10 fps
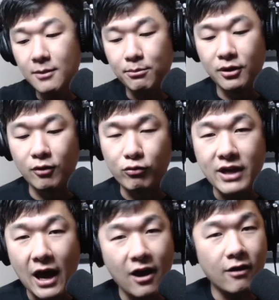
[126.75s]
But we
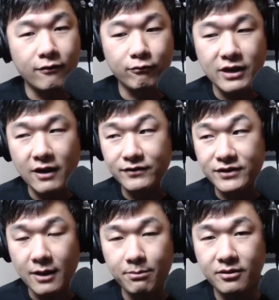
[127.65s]
have
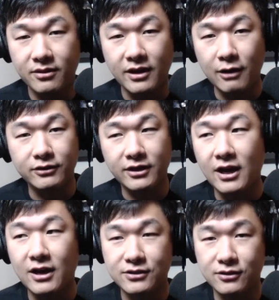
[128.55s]
depth out the
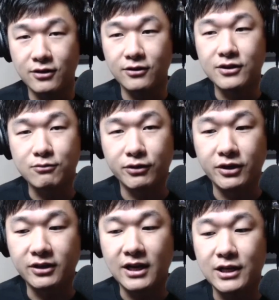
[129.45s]
ass on this rookie
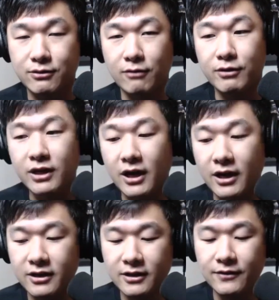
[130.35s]
class, right? We got
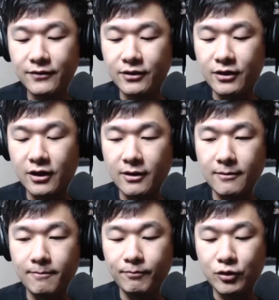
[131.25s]

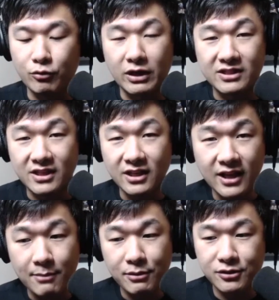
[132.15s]
CeeDee
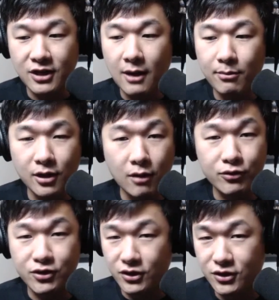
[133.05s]
Lamb at the top, along with
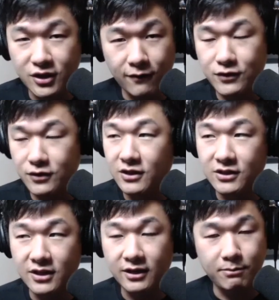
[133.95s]
Justin Jefferson. He's
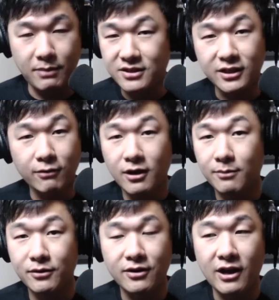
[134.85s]
like basically right up
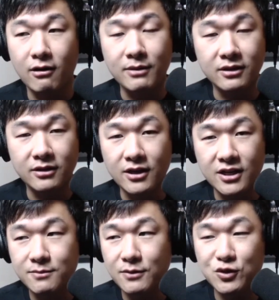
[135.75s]
there now. I mean,
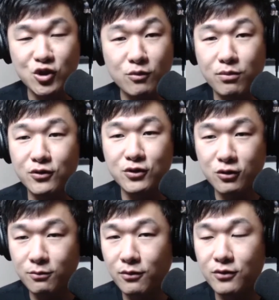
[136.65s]
he's been super,
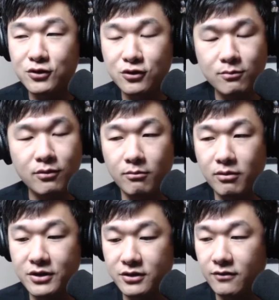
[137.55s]
super, super
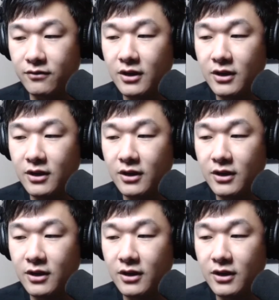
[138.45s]
impressive.